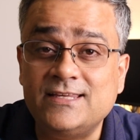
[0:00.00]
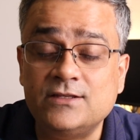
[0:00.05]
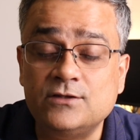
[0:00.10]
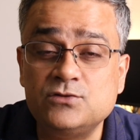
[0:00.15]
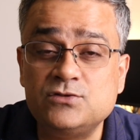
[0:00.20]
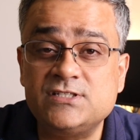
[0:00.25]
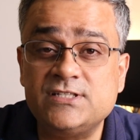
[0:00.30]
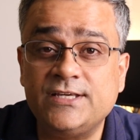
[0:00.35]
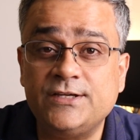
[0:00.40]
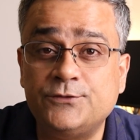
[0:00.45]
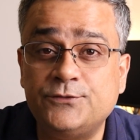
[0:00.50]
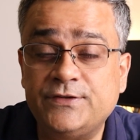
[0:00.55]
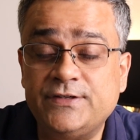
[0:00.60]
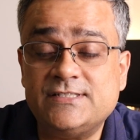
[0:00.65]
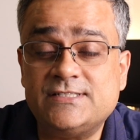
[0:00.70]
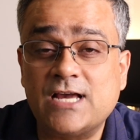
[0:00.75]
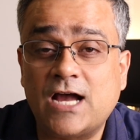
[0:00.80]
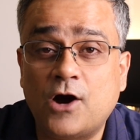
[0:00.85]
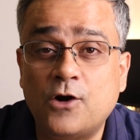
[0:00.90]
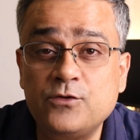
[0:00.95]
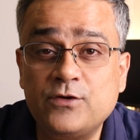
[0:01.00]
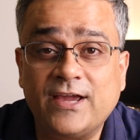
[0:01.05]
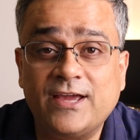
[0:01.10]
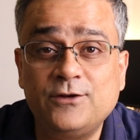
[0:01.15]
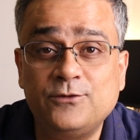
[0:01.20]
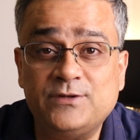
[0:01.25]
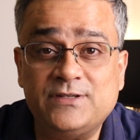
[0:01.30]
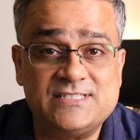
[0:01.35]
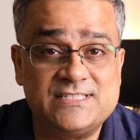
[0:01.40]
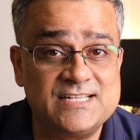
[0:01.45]
using which how
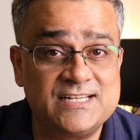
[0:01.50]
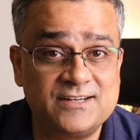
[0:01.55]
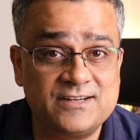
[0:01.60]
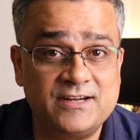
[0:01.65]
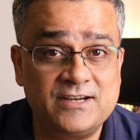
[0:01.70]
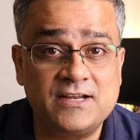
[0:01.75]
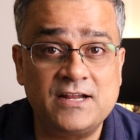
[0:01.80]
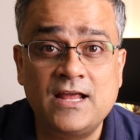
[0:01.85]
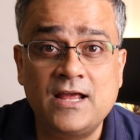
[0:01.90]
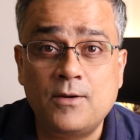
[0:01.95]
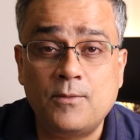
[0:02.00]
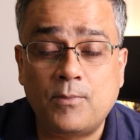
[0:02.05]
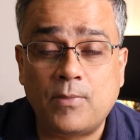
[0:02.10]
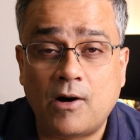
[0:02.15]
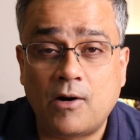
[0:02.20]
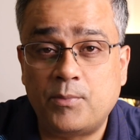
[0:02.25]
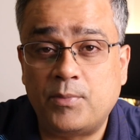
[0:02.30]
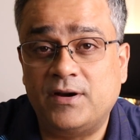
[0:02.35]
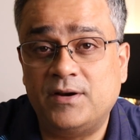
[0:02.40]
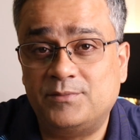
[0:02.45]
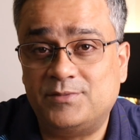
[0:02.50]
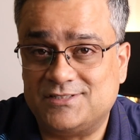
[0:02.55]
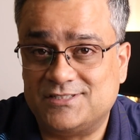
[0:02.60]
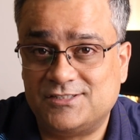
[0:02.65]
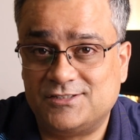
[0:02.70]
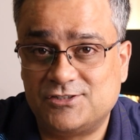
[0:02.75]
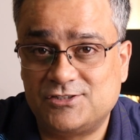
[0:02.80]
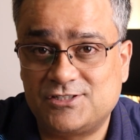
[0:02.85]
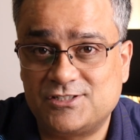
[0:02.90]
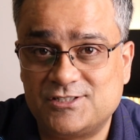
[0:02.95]
can we generate PowerPoint
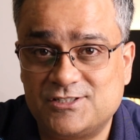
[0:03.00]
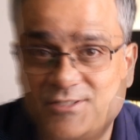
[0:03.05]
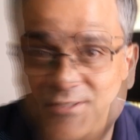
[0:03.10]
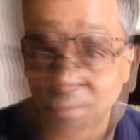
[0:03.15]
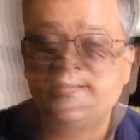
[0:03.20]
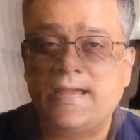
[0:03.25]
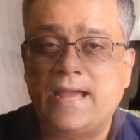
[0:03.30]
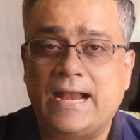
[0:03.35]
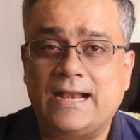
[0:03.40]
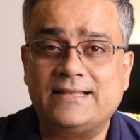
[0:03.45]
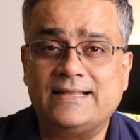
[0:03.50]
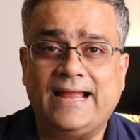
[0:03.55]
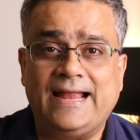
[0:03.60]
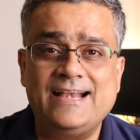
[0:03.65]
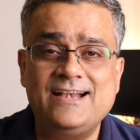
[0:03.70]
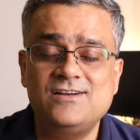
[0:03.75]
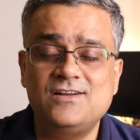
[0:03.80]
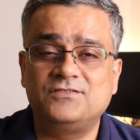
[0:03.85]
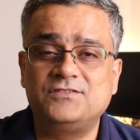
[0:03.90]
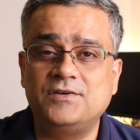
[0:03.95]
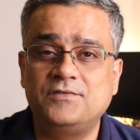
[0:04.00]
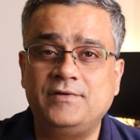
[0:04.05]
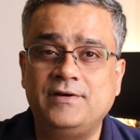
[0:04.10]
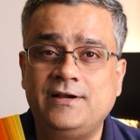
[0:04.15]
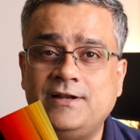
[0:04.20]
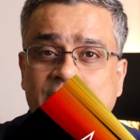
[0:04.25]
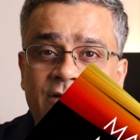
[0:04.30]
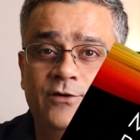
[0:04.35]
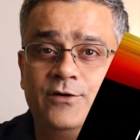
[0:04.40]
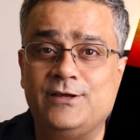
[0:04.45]
presentations. At the end of the
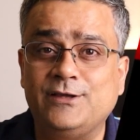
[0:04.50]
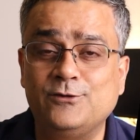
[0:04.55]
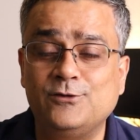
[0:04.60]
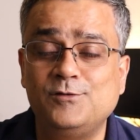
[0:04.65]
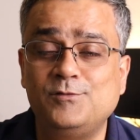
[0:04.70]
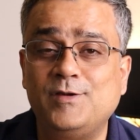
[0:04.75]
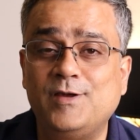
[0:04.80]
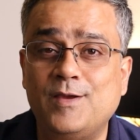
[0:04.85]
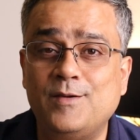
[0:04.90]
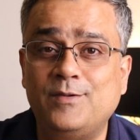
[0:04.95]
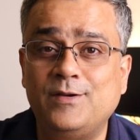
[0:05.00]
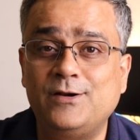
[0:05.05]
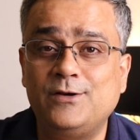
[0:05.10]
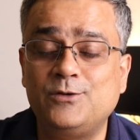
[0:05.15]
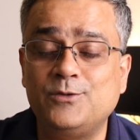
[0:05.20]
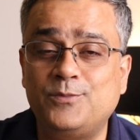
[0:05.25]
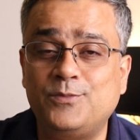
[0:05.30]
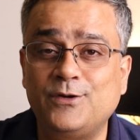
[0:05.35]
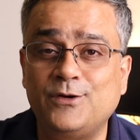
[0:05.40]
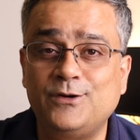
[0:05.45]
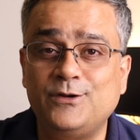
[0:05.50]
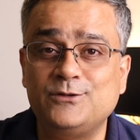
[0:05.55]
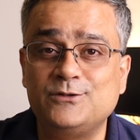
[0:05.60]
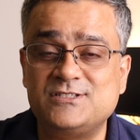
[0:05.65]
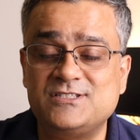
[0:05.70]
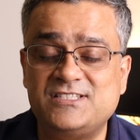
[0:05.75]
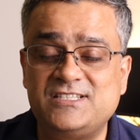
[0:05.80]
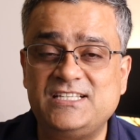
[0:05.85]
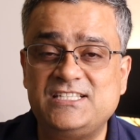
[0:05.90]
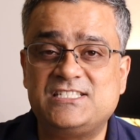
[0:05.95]
video, you will be able to
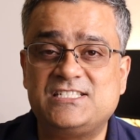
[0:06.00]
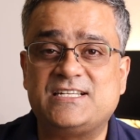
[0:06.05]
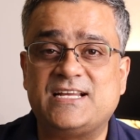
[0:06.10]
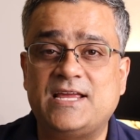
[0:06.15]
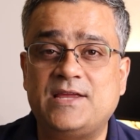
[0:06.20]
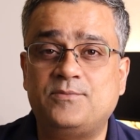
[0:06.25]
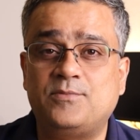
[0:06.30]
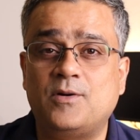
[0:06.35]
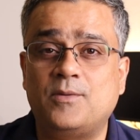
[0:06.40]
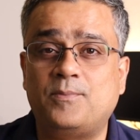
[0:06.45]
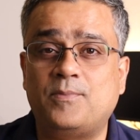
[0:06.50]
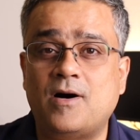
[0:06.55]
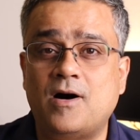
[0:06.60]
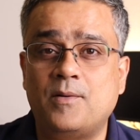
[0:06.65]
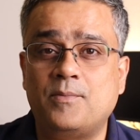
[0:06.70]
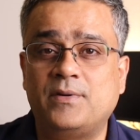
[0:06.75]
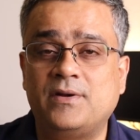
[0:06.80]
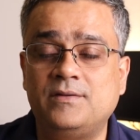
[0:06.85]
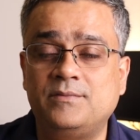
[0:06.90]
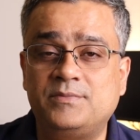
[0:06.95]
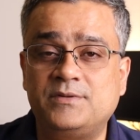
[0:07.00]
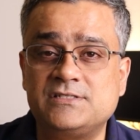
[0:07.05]
produce this type of PowerPoint